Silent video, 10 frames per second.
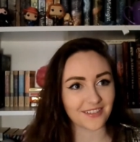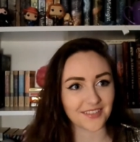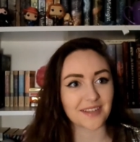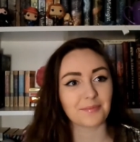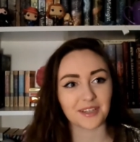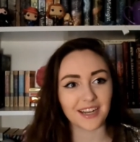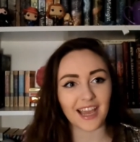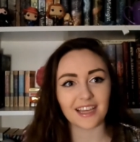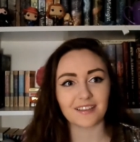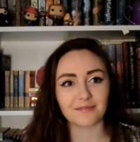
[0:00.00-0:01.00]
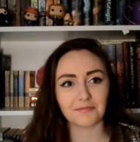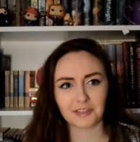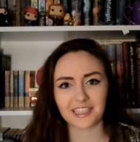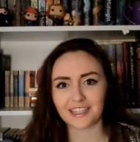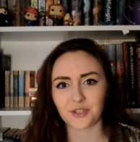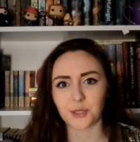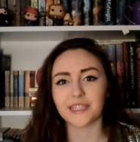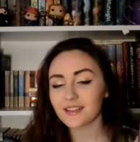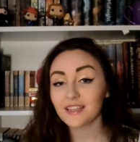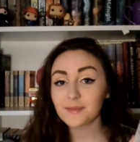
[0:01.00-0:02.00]
it, but I really enjoy
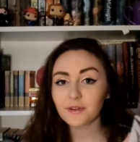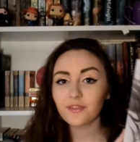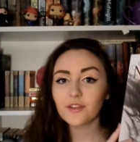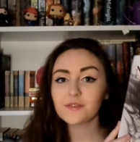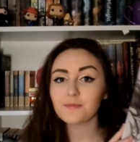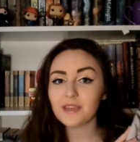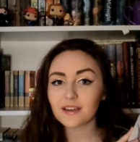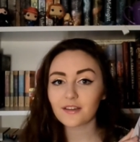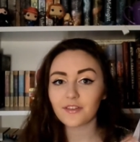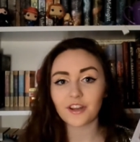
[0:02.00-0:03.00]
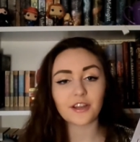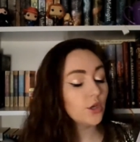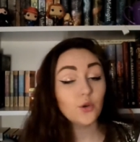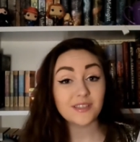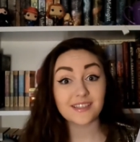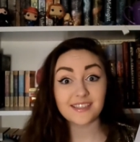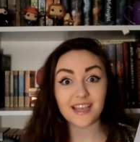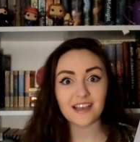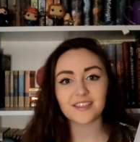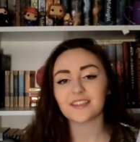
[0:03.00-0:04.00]
it. This book follows Mia Kaveri, who is an
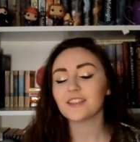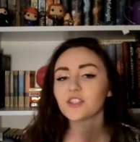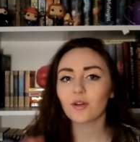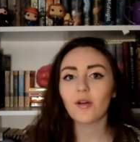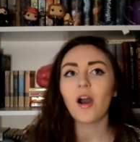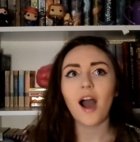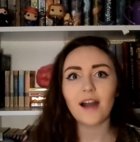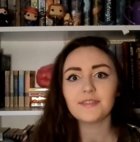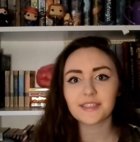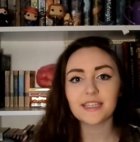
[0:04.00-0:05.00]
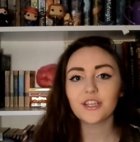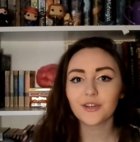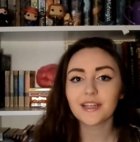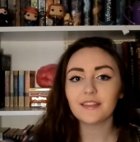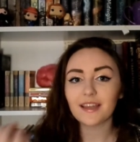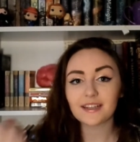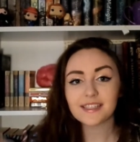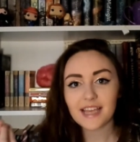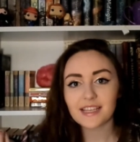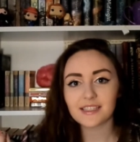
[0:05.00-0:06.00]
assassin, and so obviously hearing that
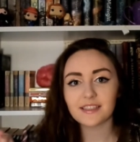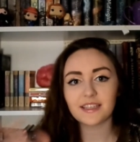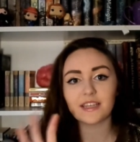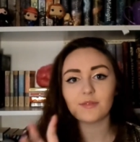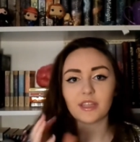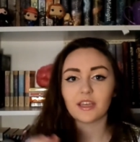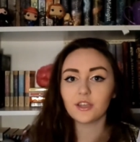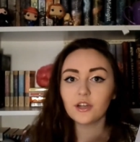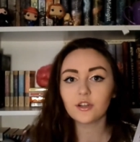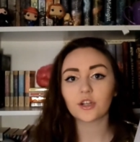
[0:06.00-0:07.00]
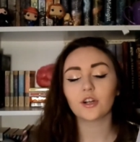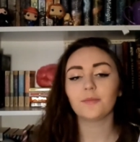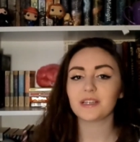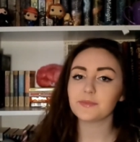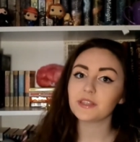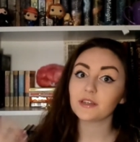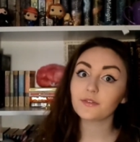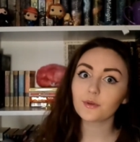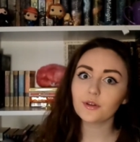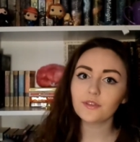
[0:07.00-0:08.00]
assassin thing with like a young girl makes me think of
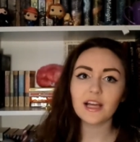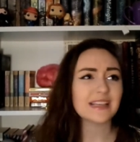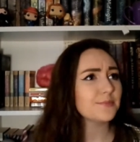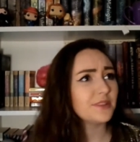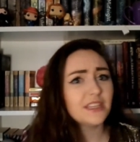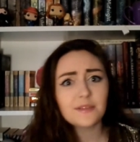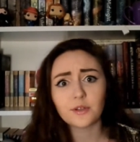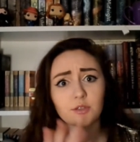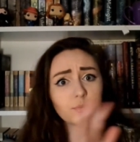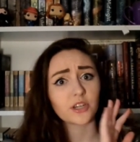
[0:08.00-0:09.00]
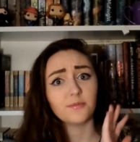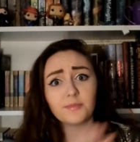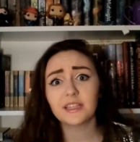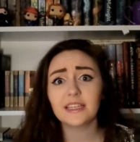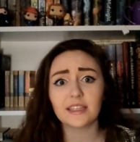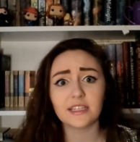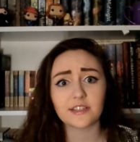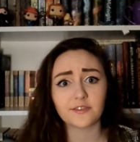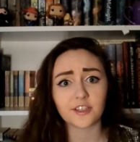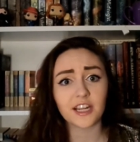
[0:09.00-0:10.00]
Throne of Glass, but these books were completely
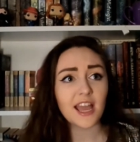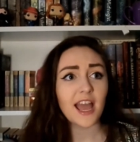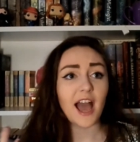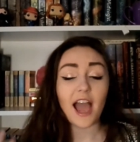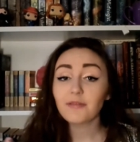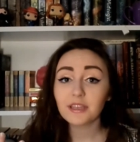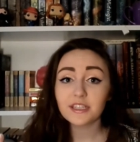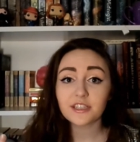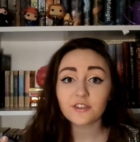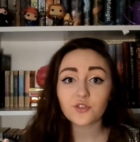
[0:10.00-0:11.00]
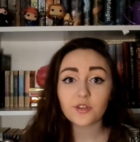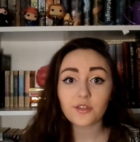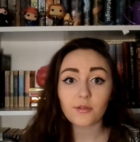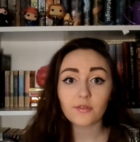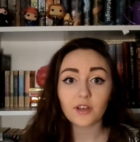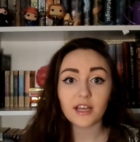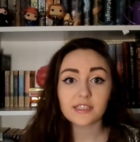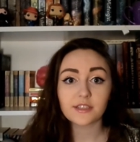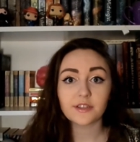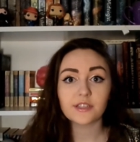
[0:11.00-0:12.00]
different. I really did enjoy the Throne of
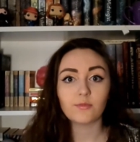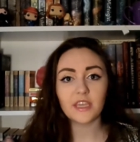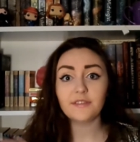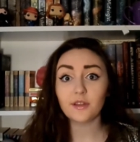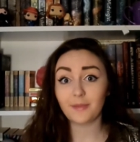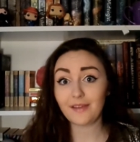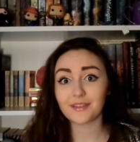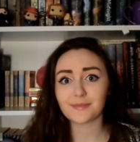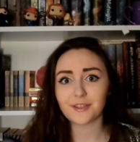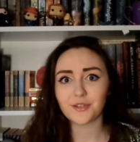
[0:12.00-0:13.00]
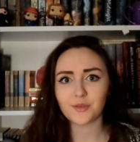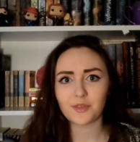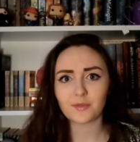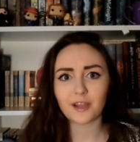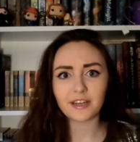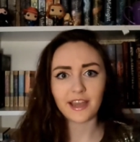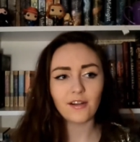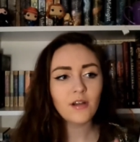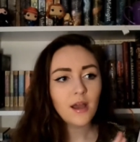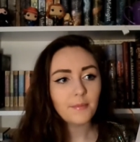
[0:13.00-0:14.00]
Glass series, even though I'm having some issues with it right
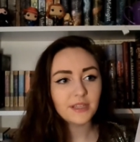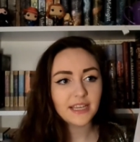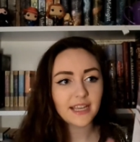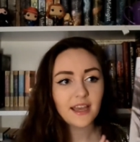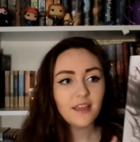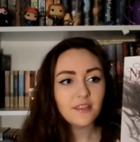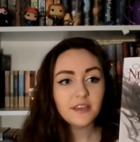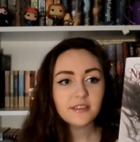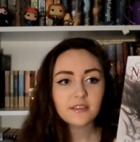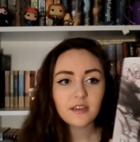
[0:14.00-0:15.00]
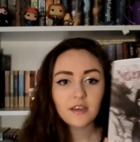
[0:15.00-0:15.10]
now, but like this,